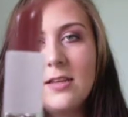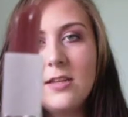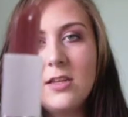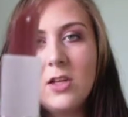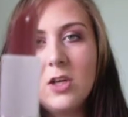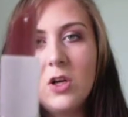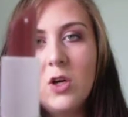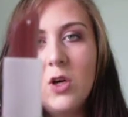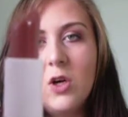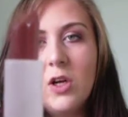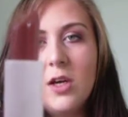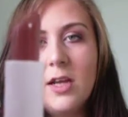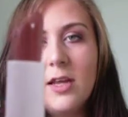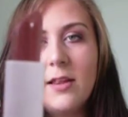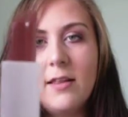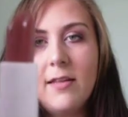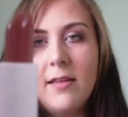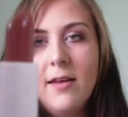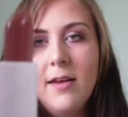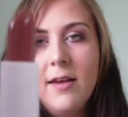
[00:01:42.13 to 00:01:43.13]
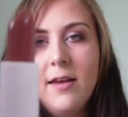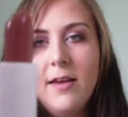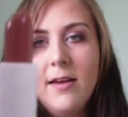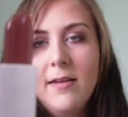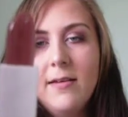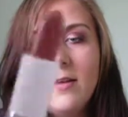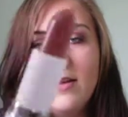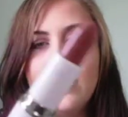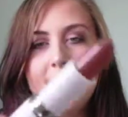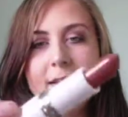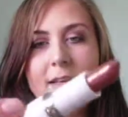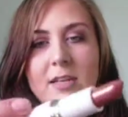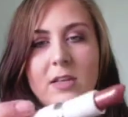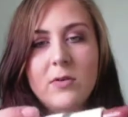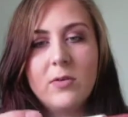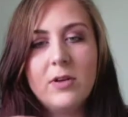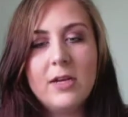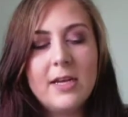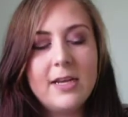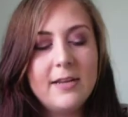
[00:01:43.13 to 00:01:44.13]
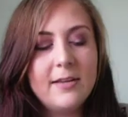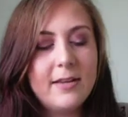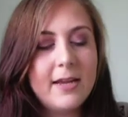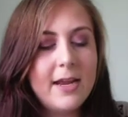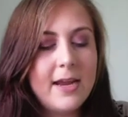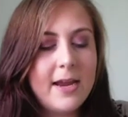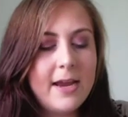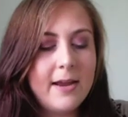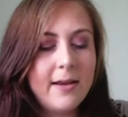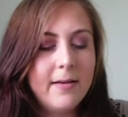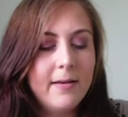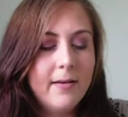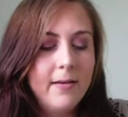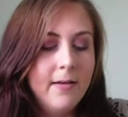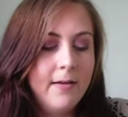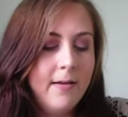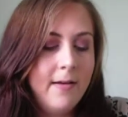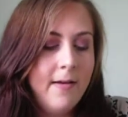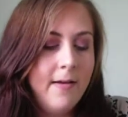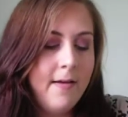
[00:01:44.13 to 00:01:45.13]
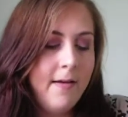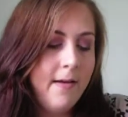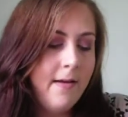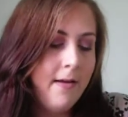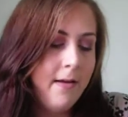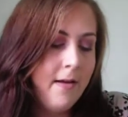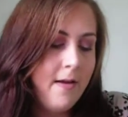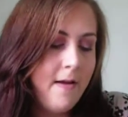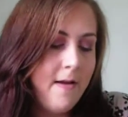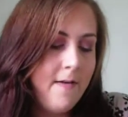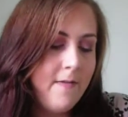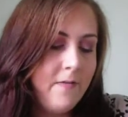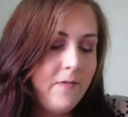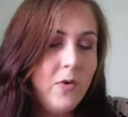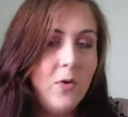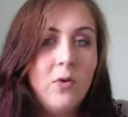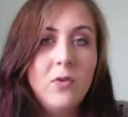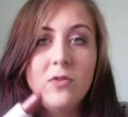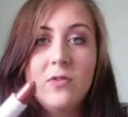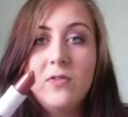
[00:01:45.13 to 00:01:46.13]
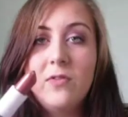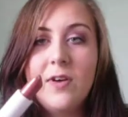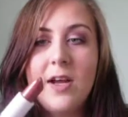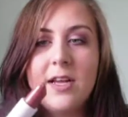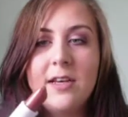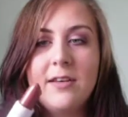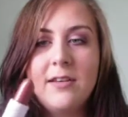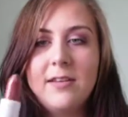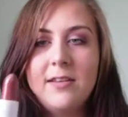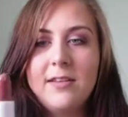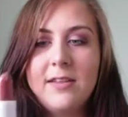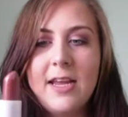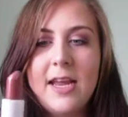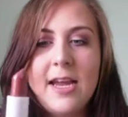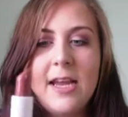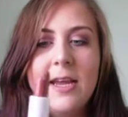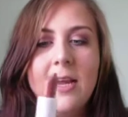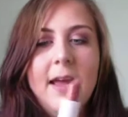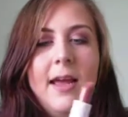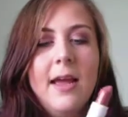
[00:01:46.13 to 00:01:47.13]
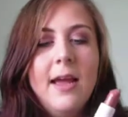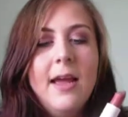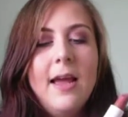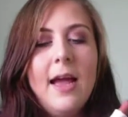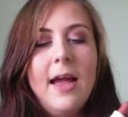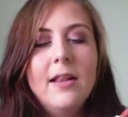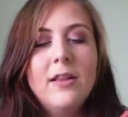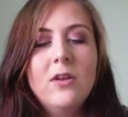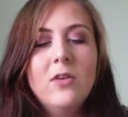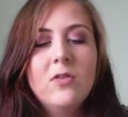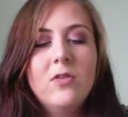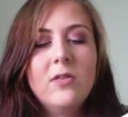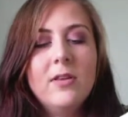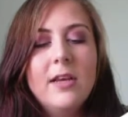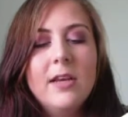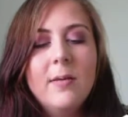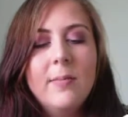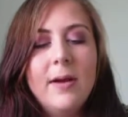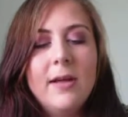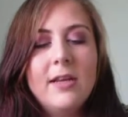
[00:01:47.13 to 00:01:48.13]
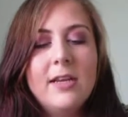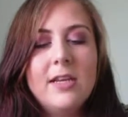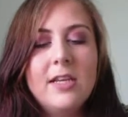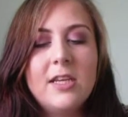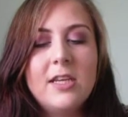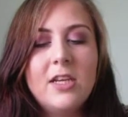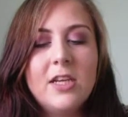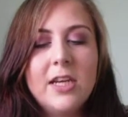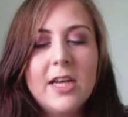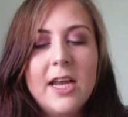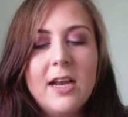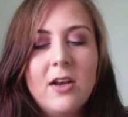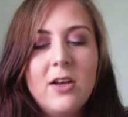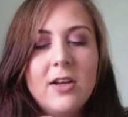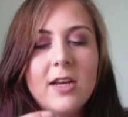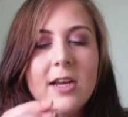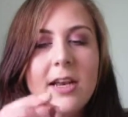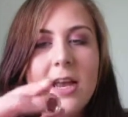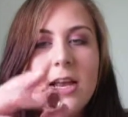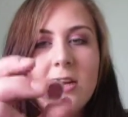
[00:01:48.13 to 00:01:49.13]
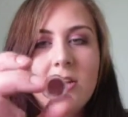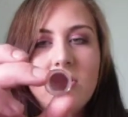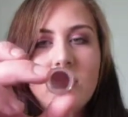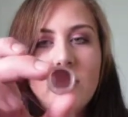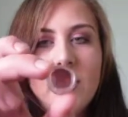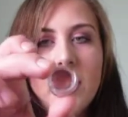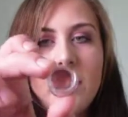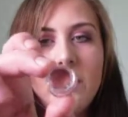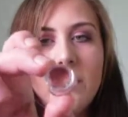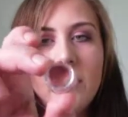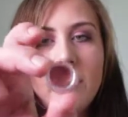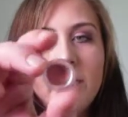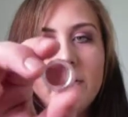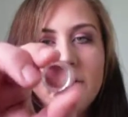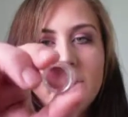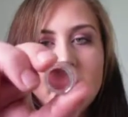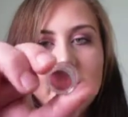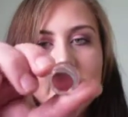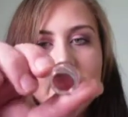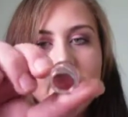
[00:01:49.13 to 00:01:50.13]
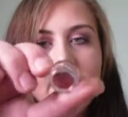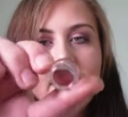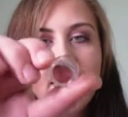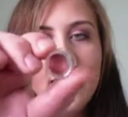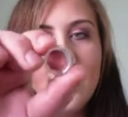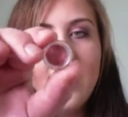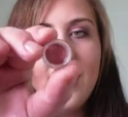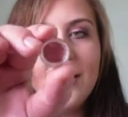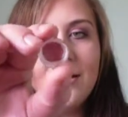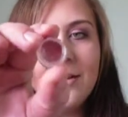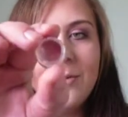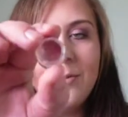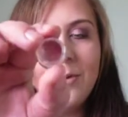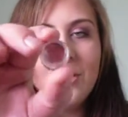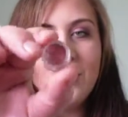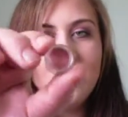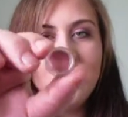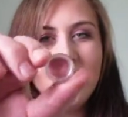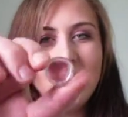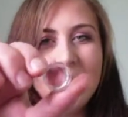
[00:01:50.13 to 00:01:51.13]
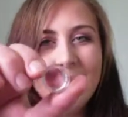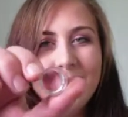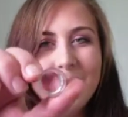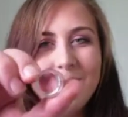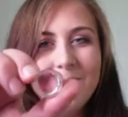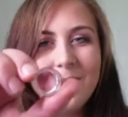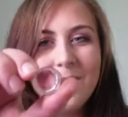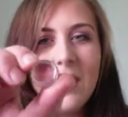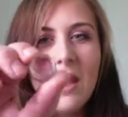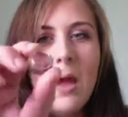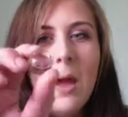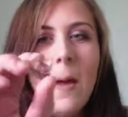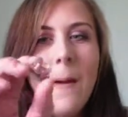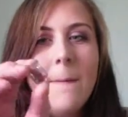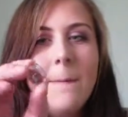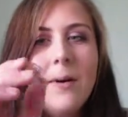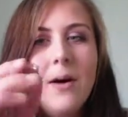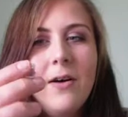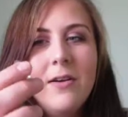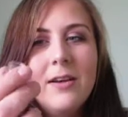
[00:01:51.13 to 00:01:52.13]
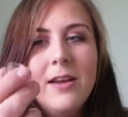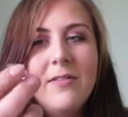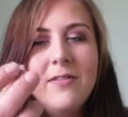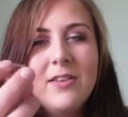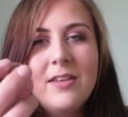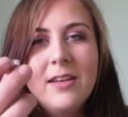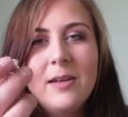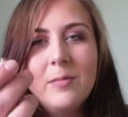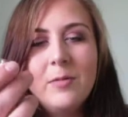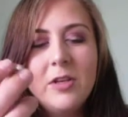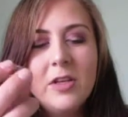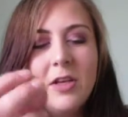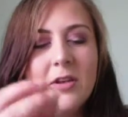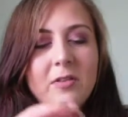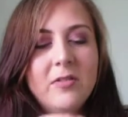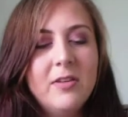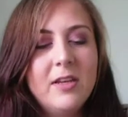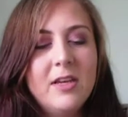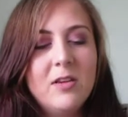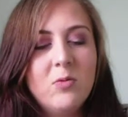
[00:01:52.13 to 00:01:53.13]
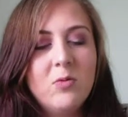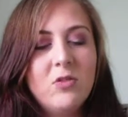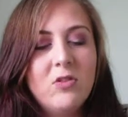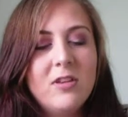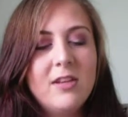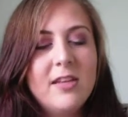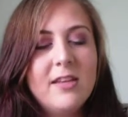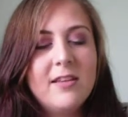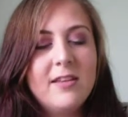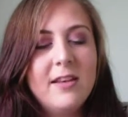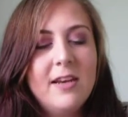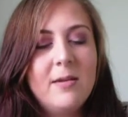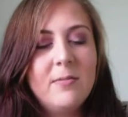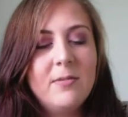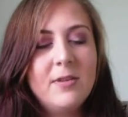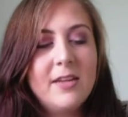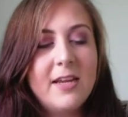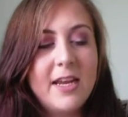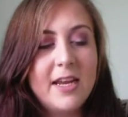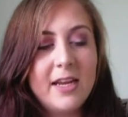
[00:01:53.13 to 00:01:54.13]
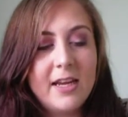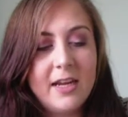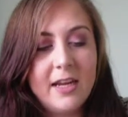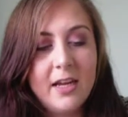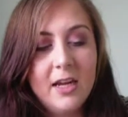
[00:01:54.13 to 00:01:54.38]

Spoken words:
is the colour there, and this one is in Fawn Fantasy. And the good thing about this is you get like an extra bit of product at the bottom, but I never seem to use these. Once this lipstick